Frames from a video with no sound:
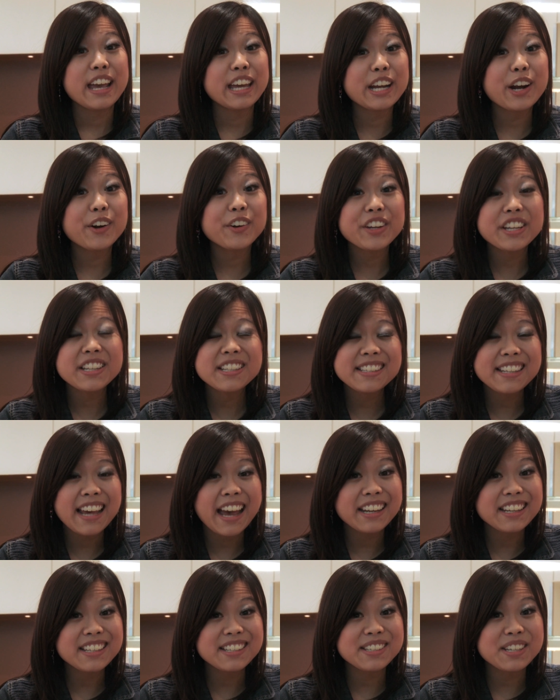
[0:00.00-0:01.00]
And our
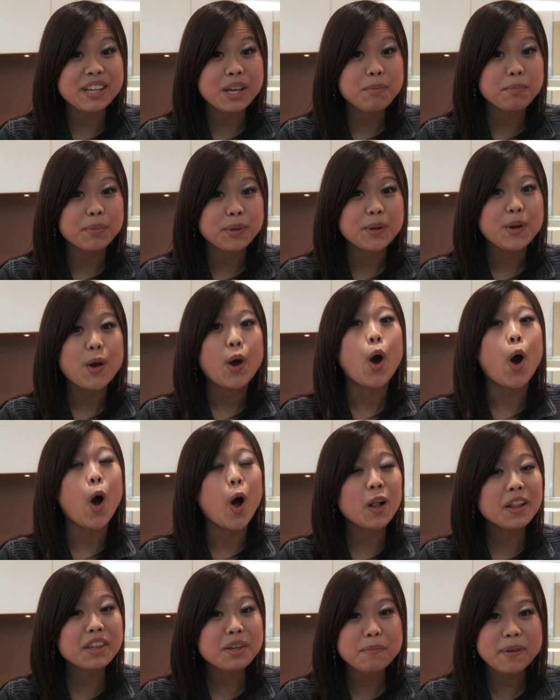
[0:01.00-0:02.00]
insider's tip,
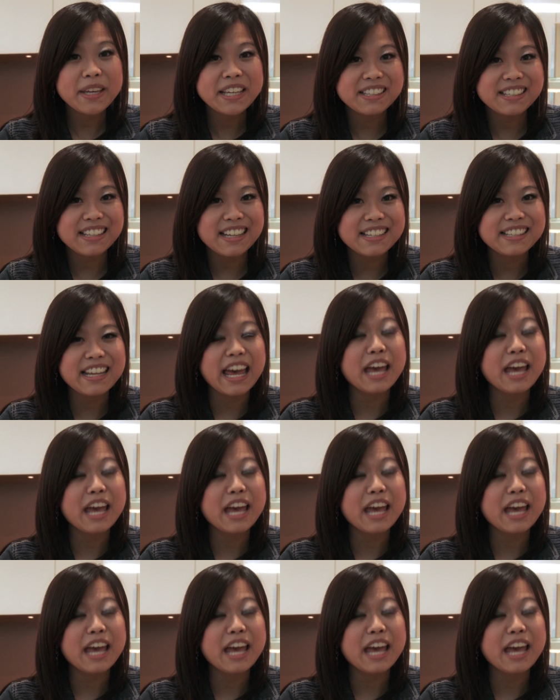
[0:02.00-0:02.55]
all the pizzas